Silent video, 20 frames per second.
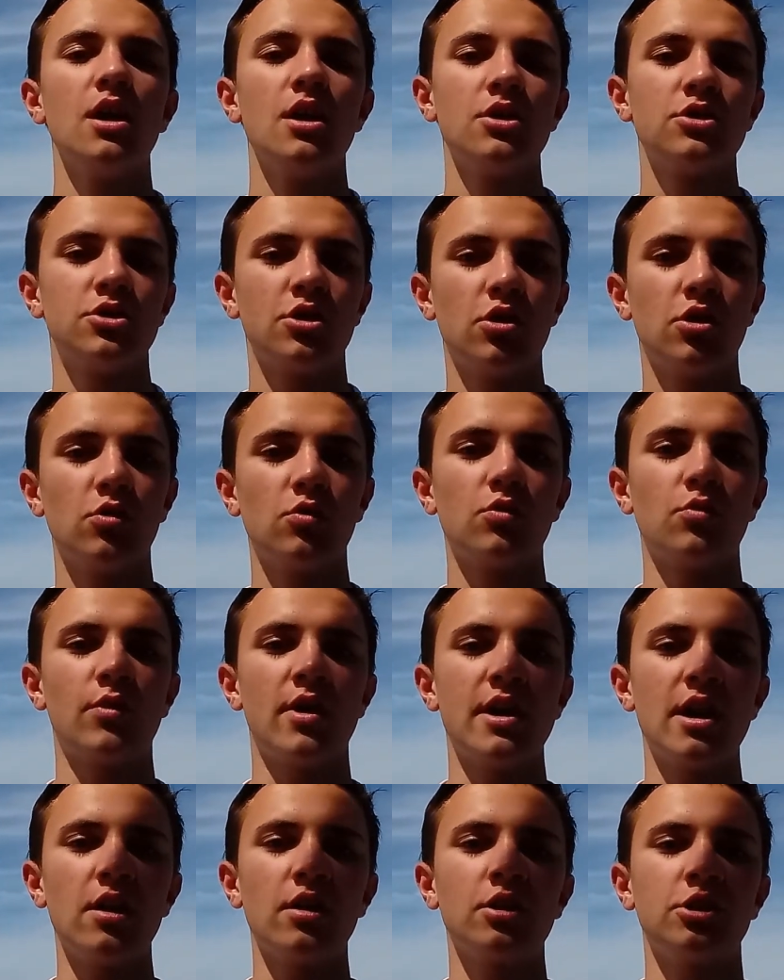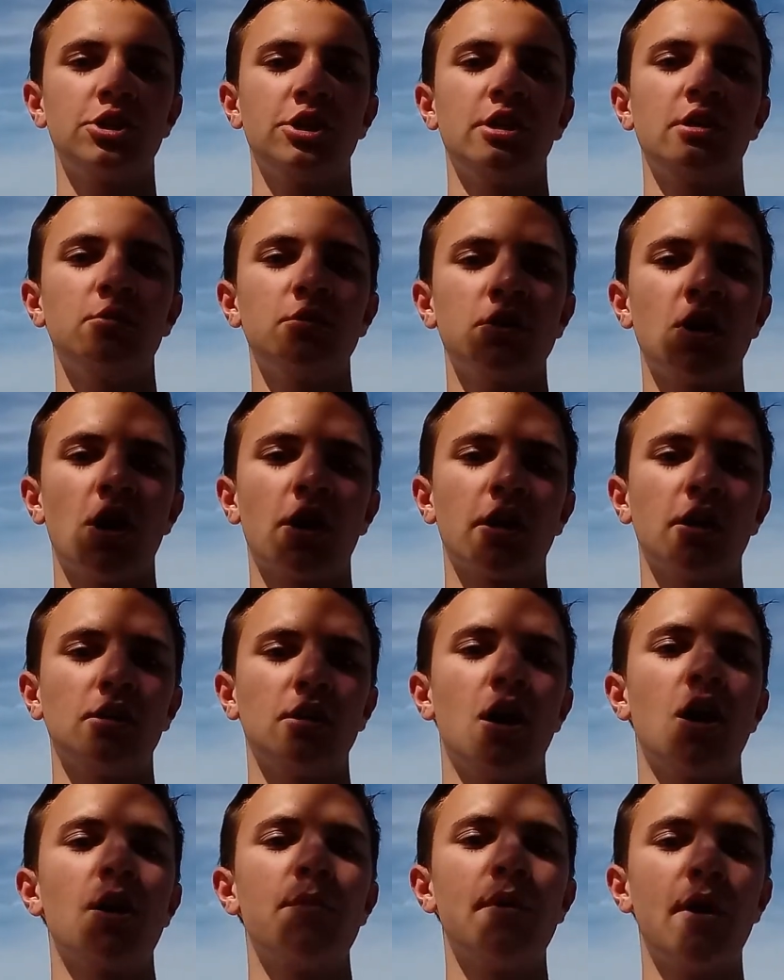So right now on the channel we're talking a
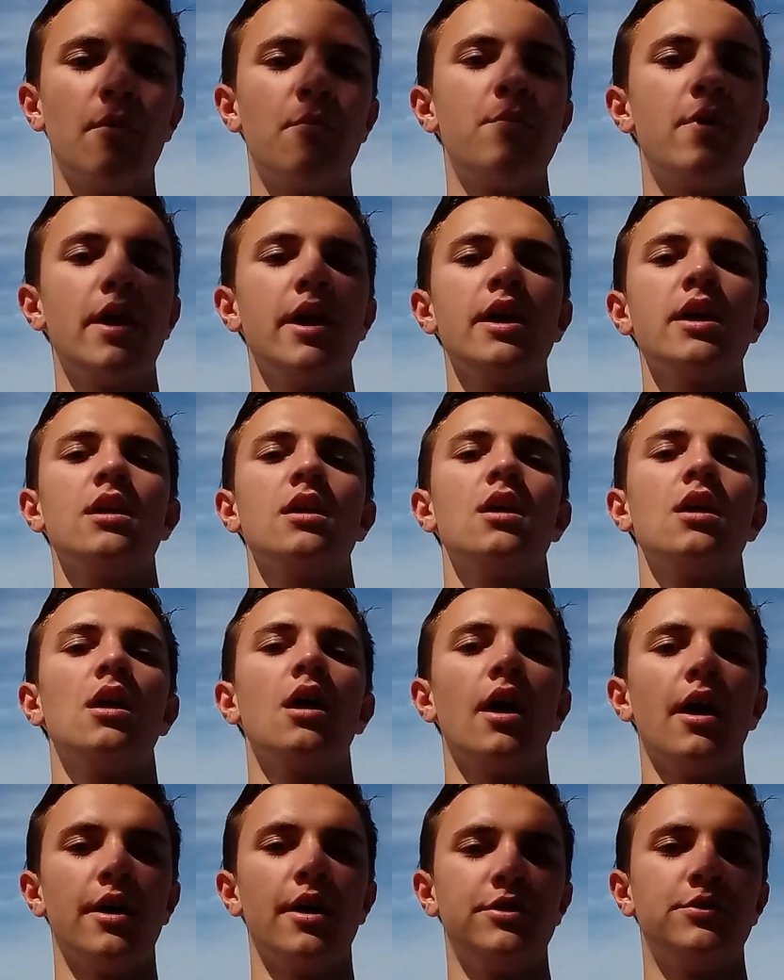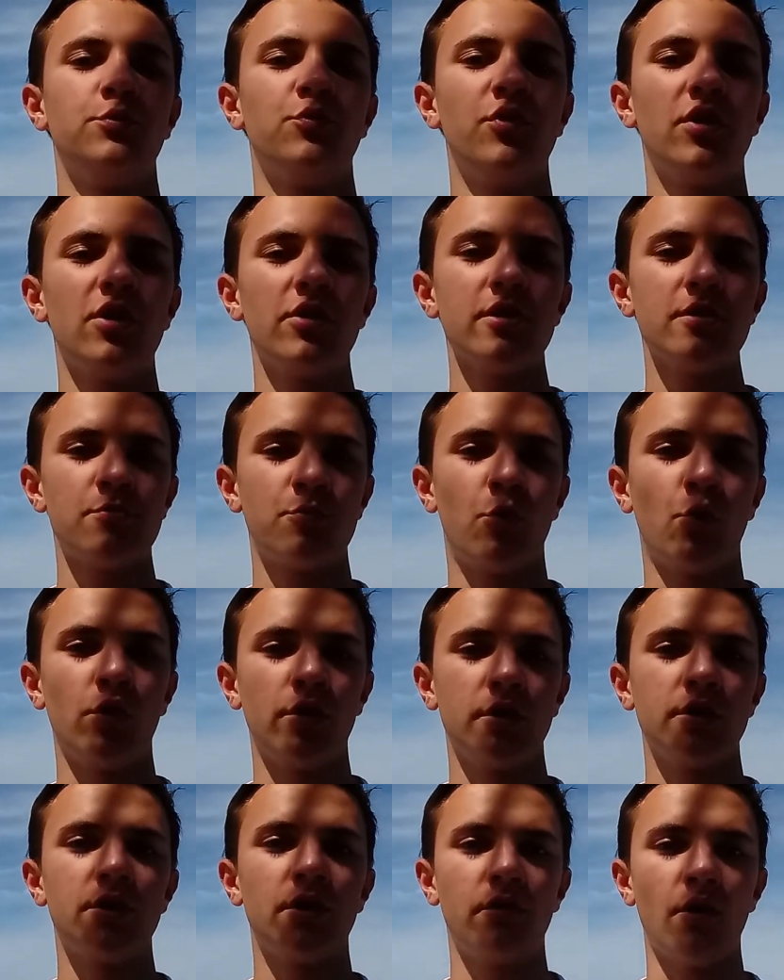lot about bait. It's very
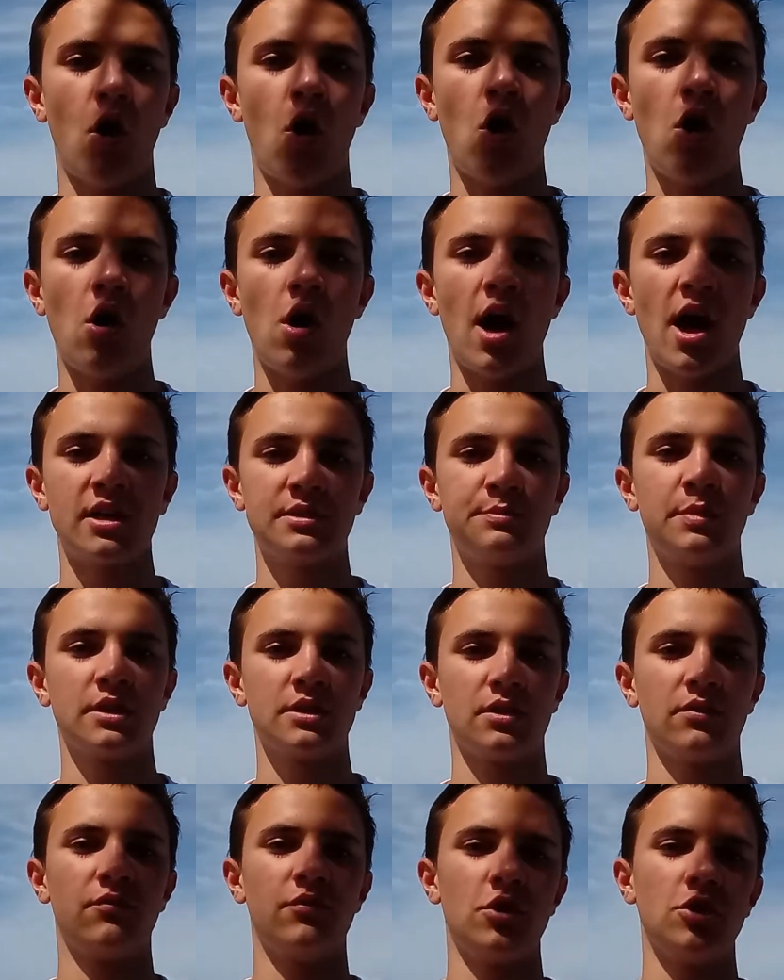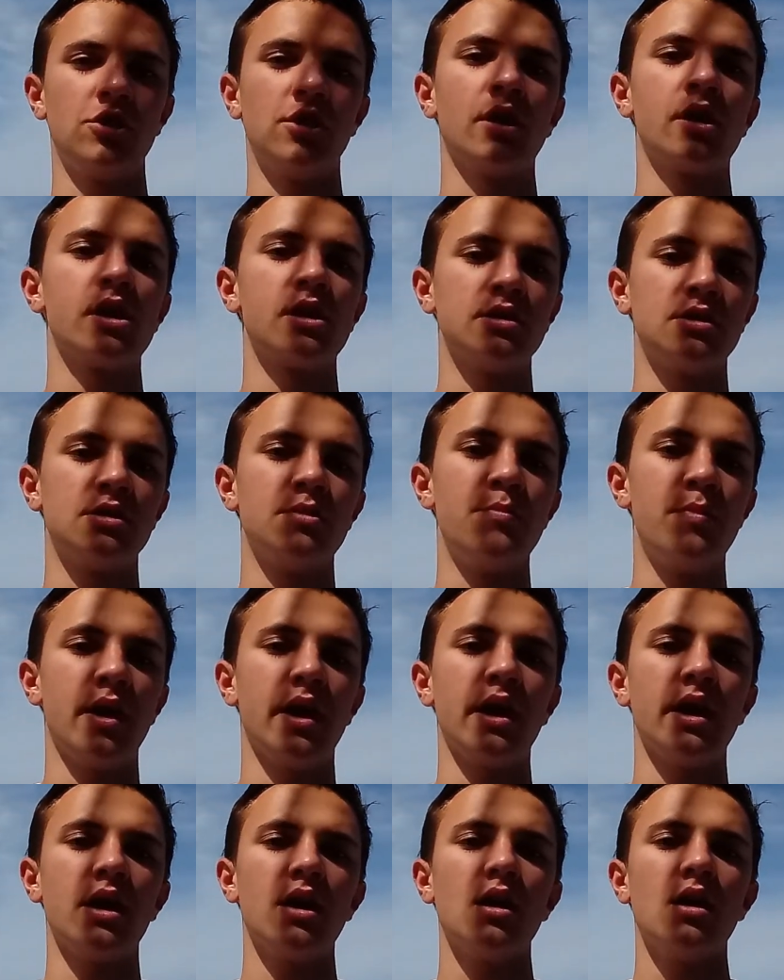important to all aspects of fishing is the
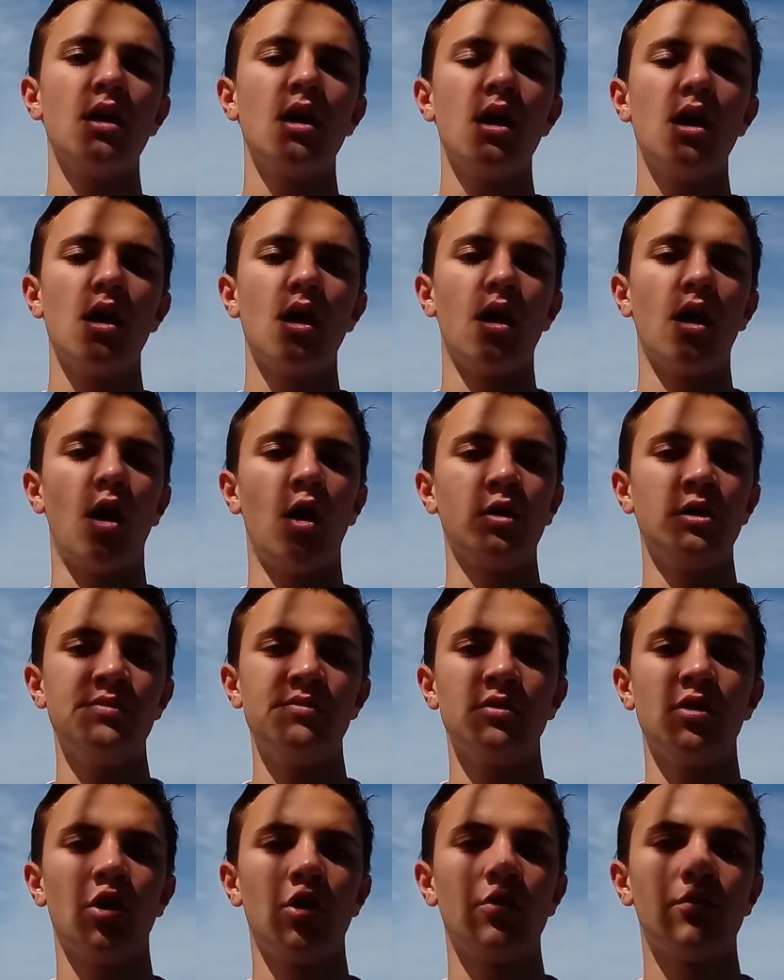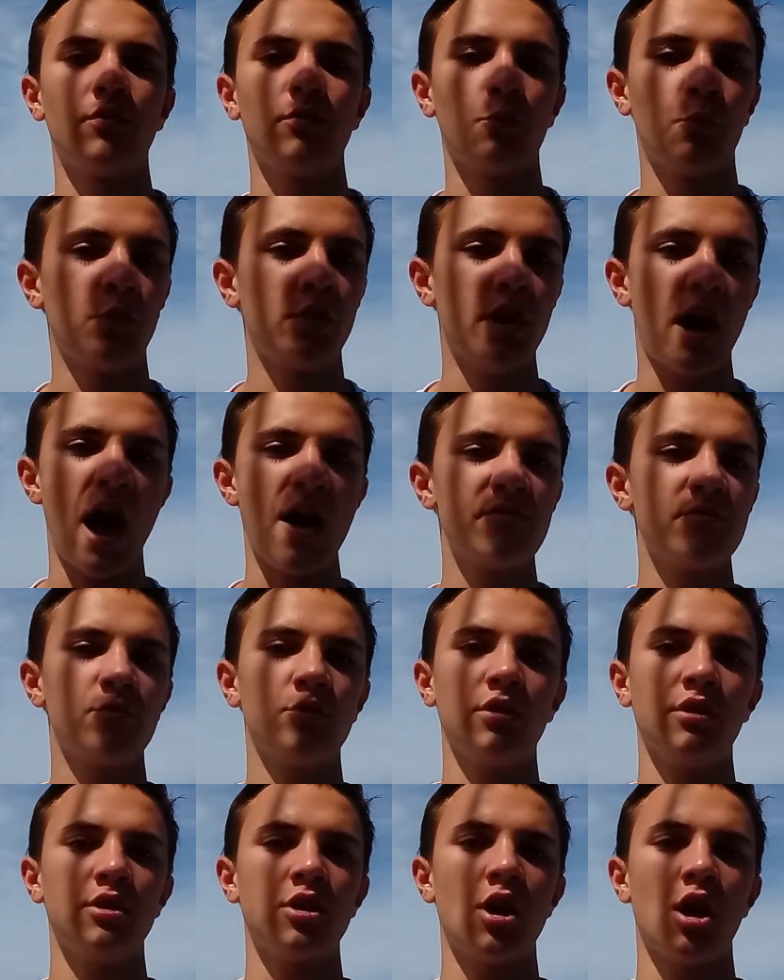bait. We haven't
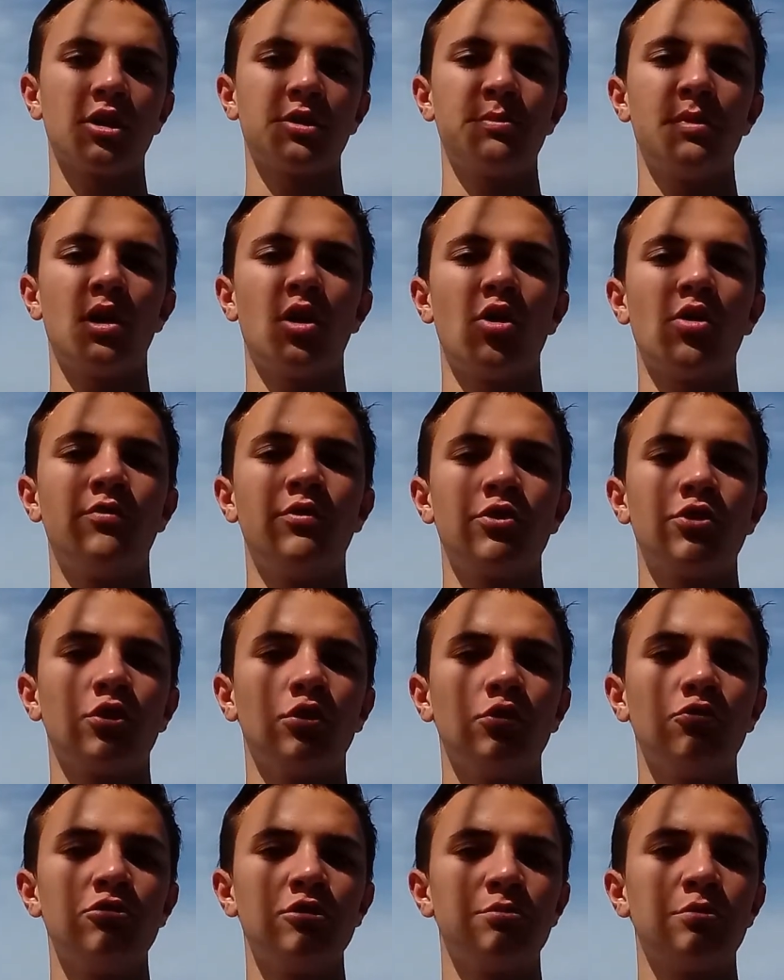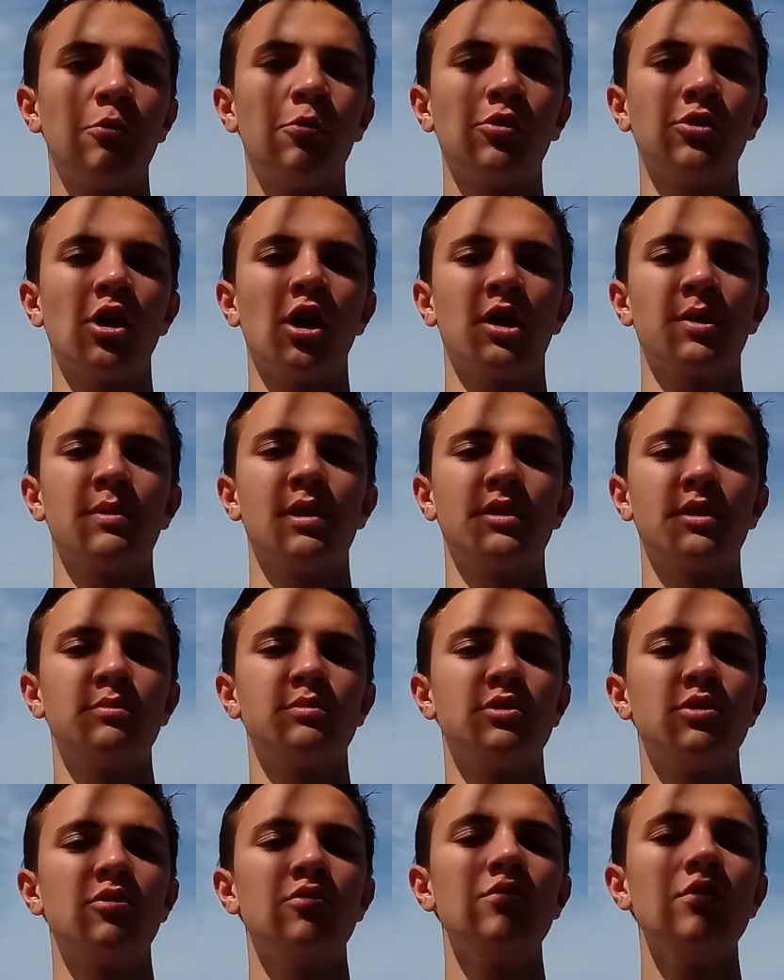really talked about artificial lures, but we'll talk about them
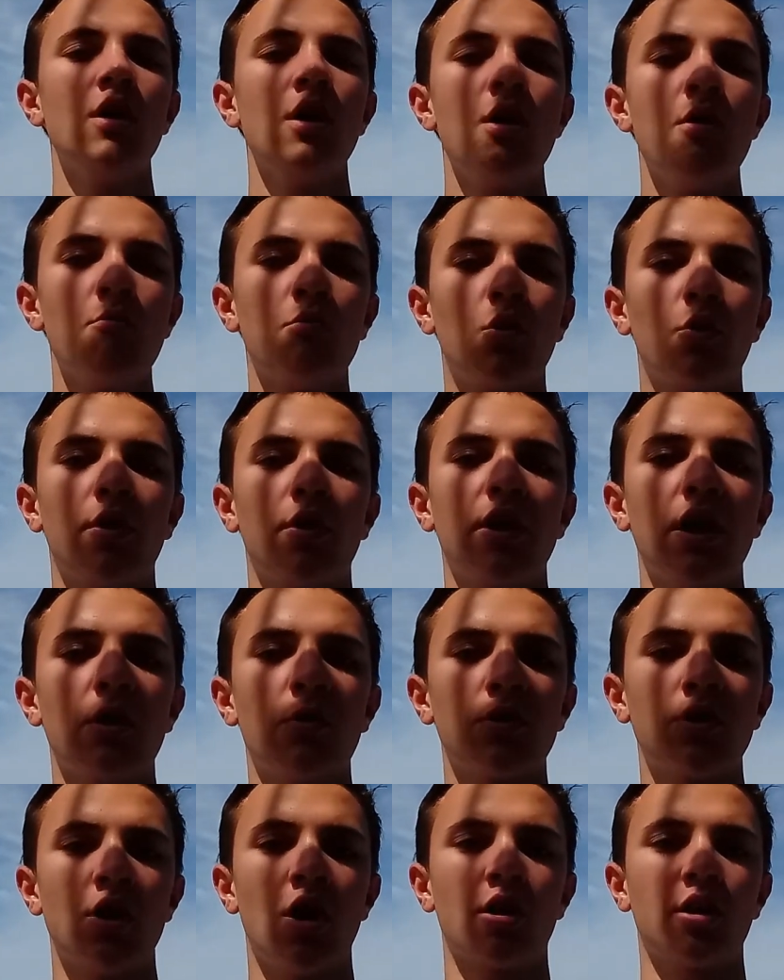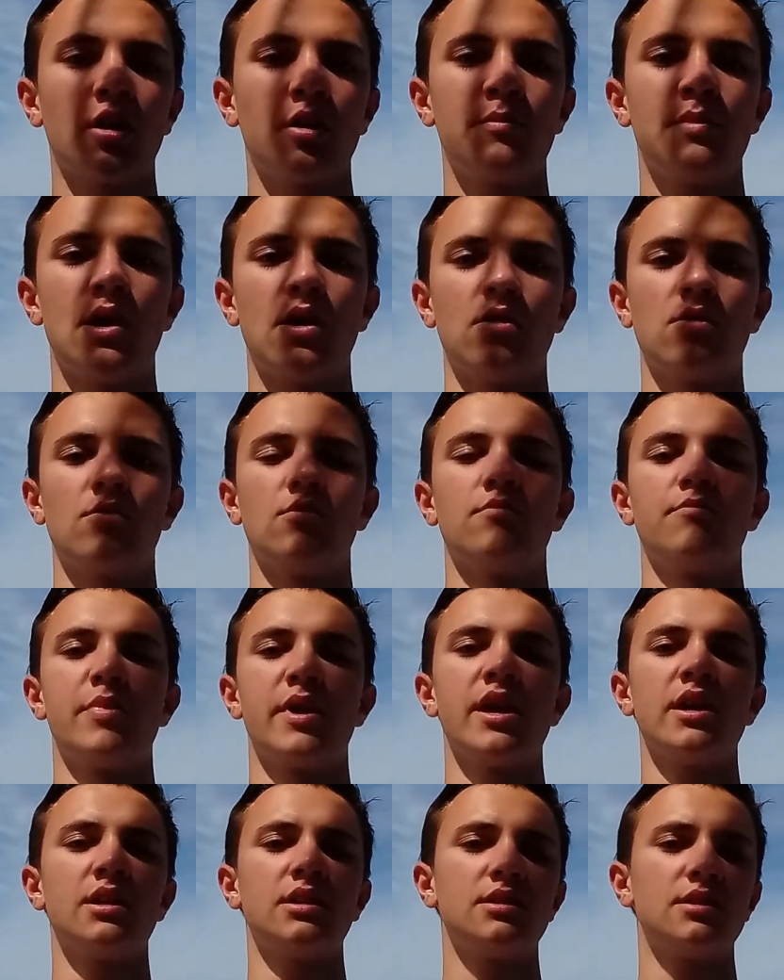soon. But right now we're talking about
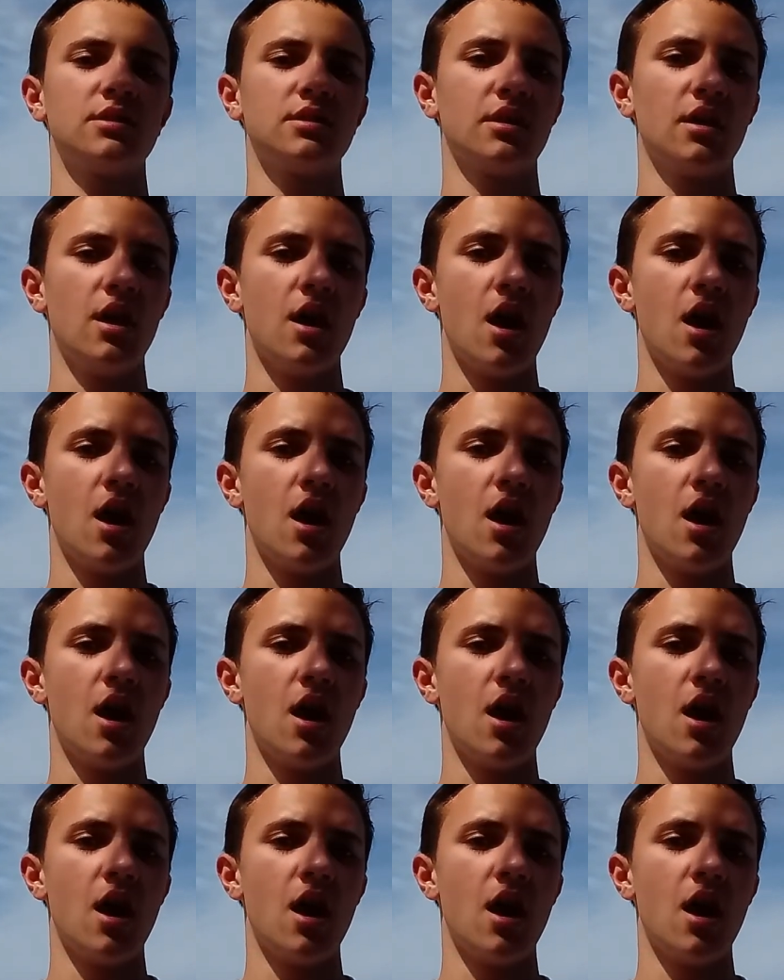baits.